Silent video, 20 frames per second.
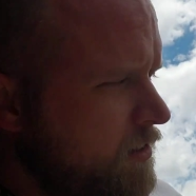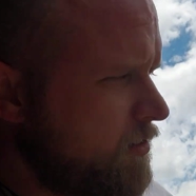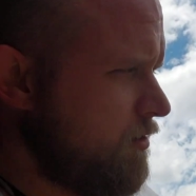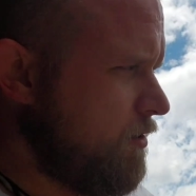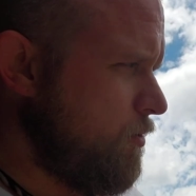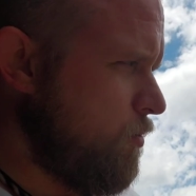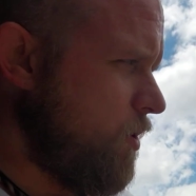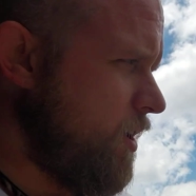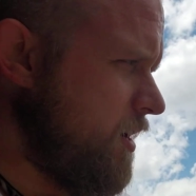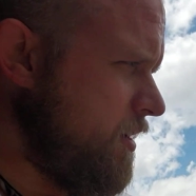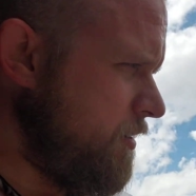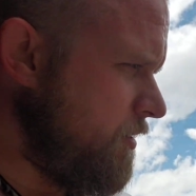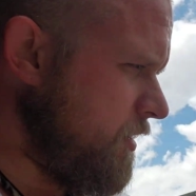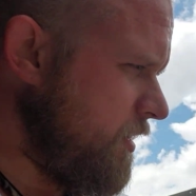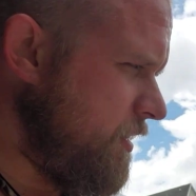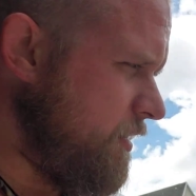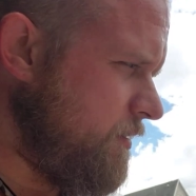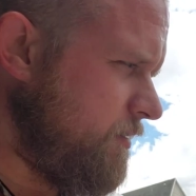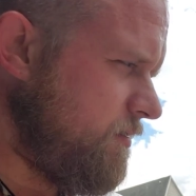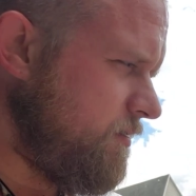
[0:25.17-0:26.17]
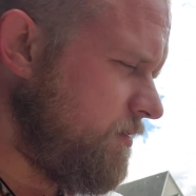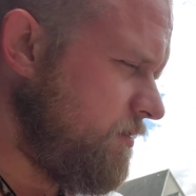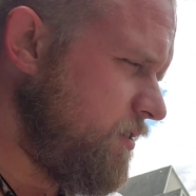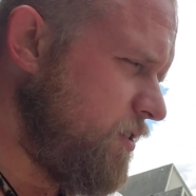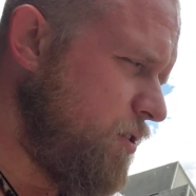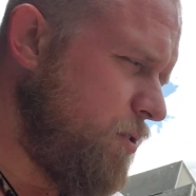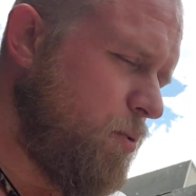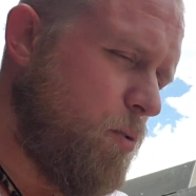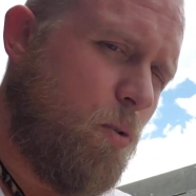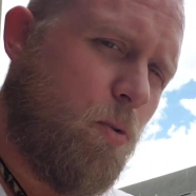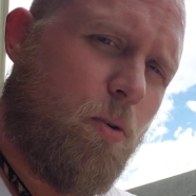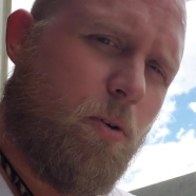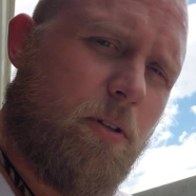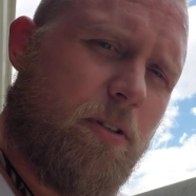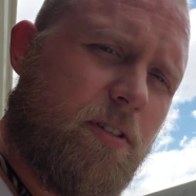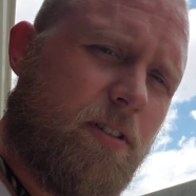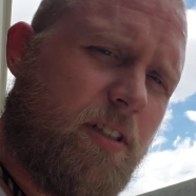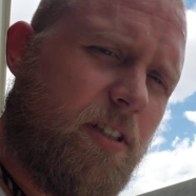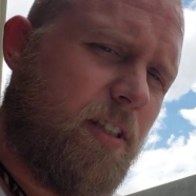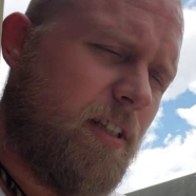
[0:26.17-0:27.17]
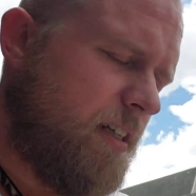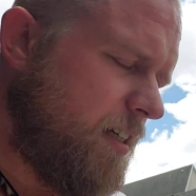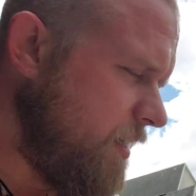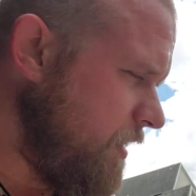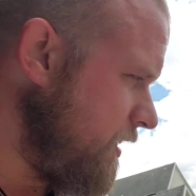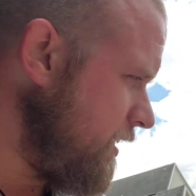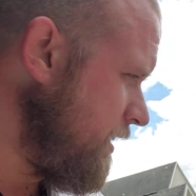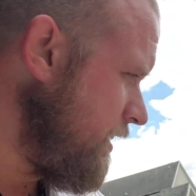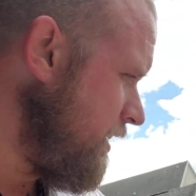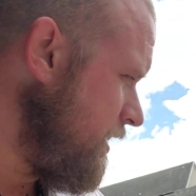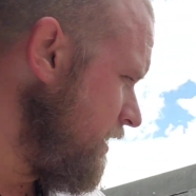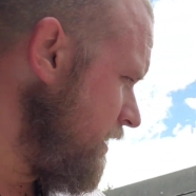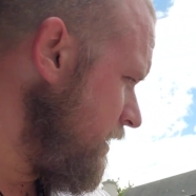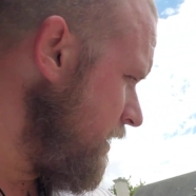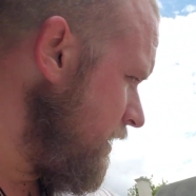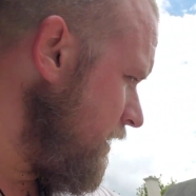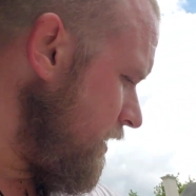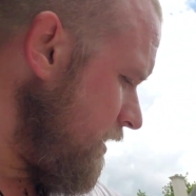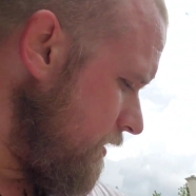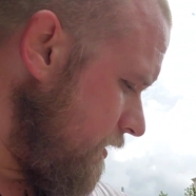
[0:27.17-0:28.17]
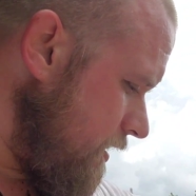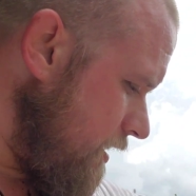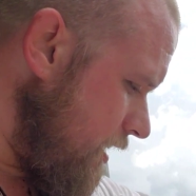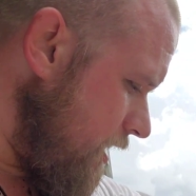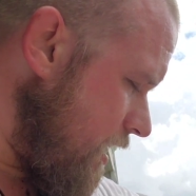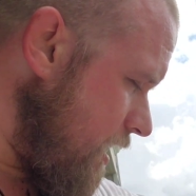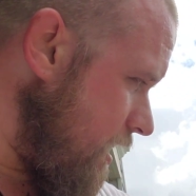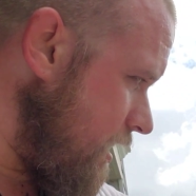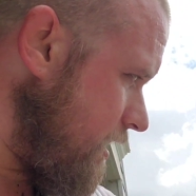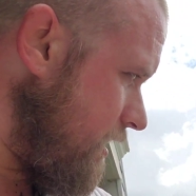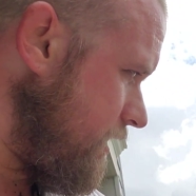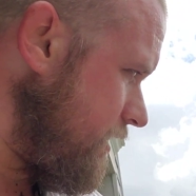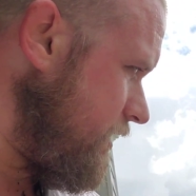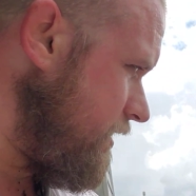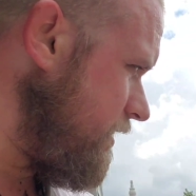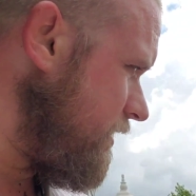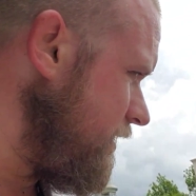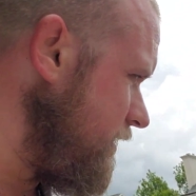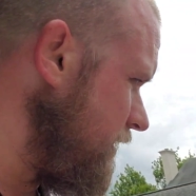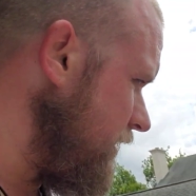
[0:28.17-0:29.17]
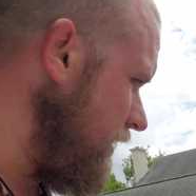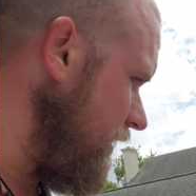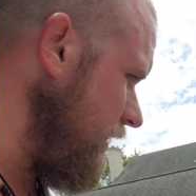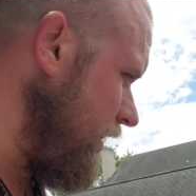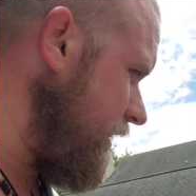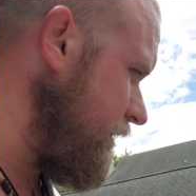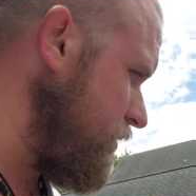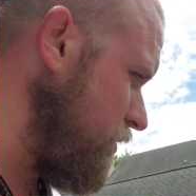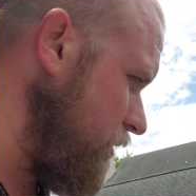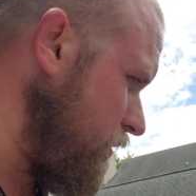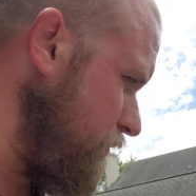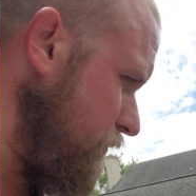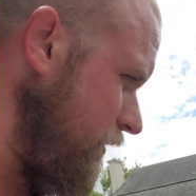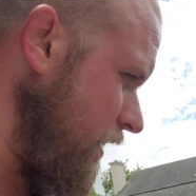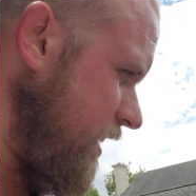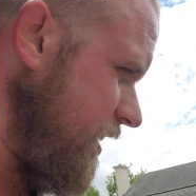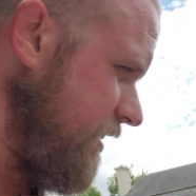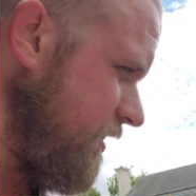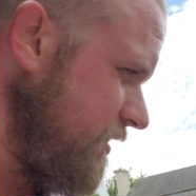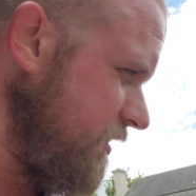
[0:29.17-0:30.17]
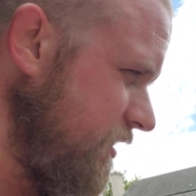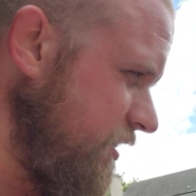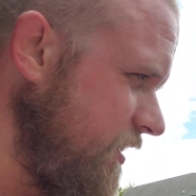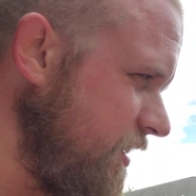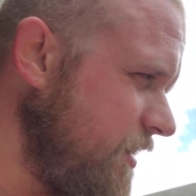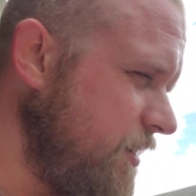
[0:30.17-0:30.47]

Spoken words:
So I wired in new horns. They had electric fans